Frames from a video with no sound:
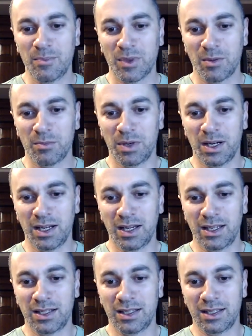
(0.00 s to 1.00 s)

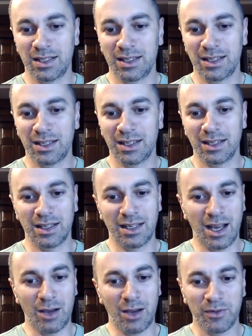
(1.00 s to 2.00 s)
but
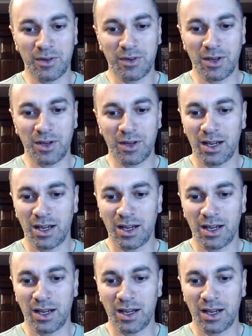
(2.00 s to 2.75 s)
now we've got